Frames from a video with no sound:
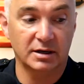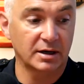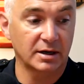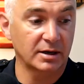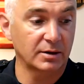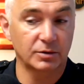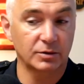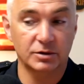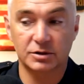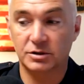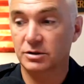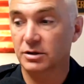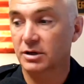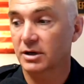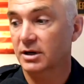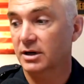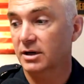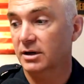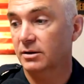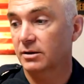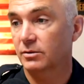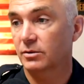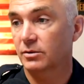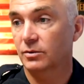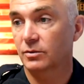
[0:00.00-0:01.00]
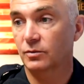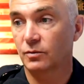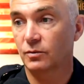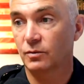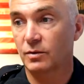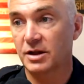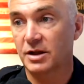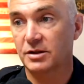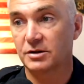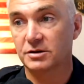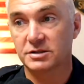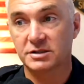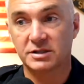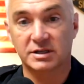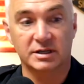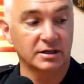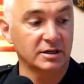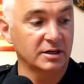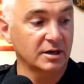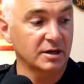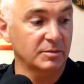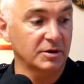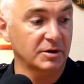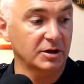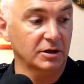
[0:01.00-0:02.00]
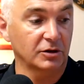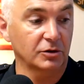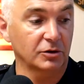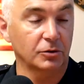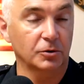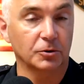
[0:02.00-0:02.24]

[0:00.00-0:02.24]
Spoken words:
I would rather see it come in a little